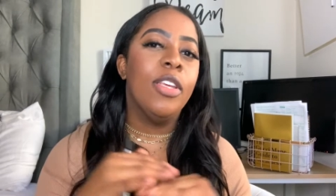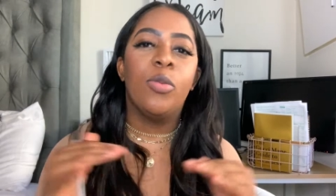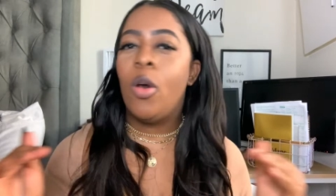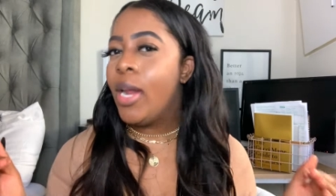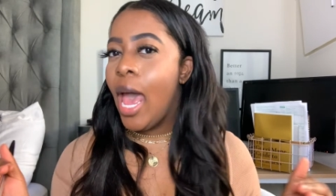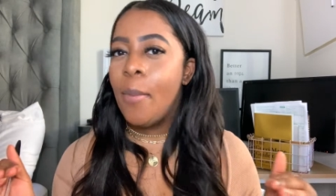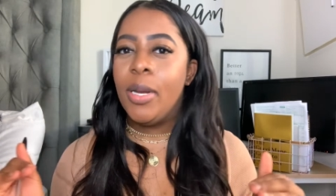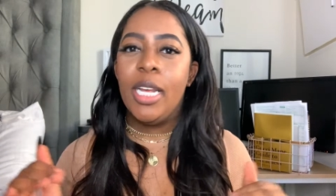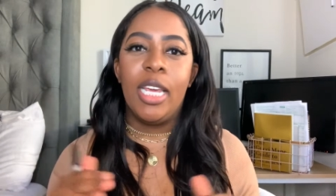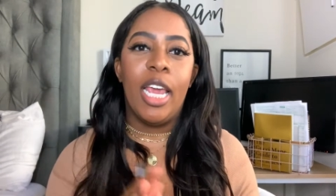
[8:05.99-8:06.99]
This won't
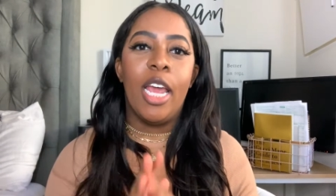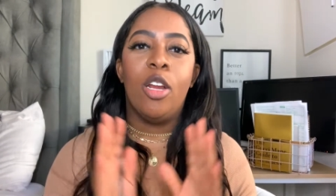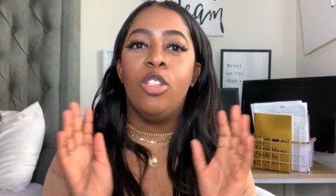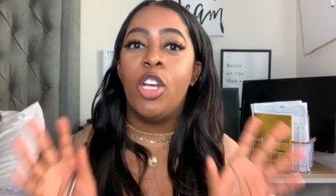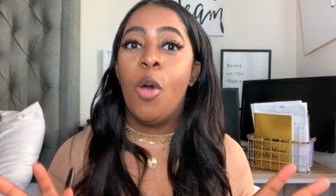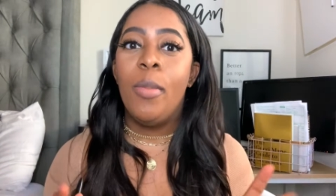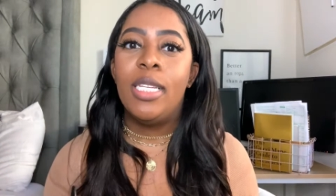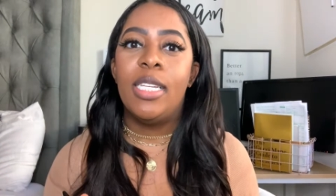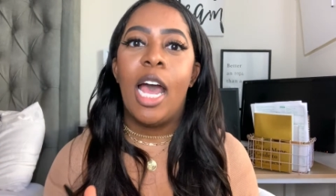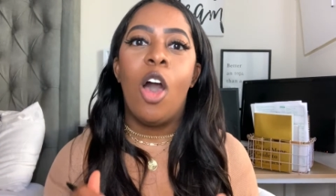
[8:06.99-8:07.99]
happen again. Don't
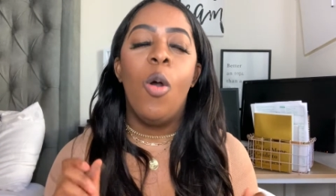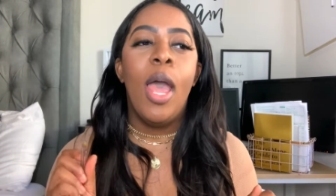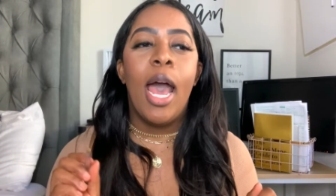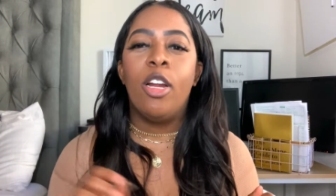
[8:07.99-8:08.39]
miss out.